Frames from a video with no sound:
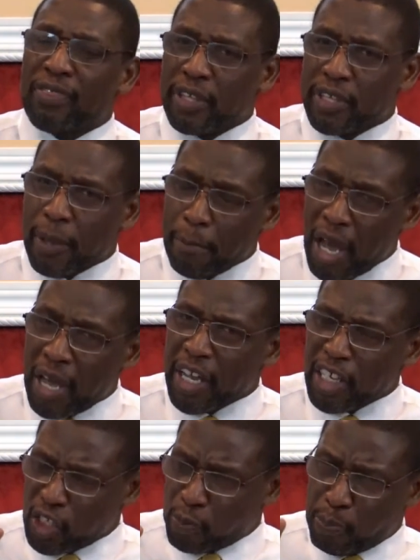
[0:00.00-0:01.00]
the
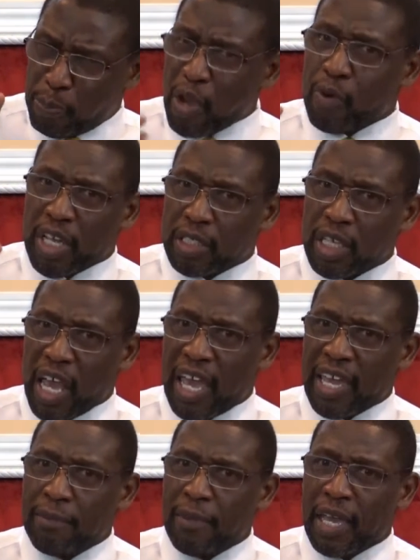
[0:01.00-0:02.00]
demonic spirit.
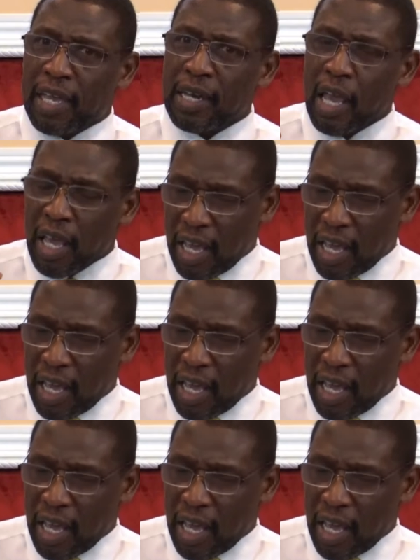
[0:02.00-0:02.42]
Amen.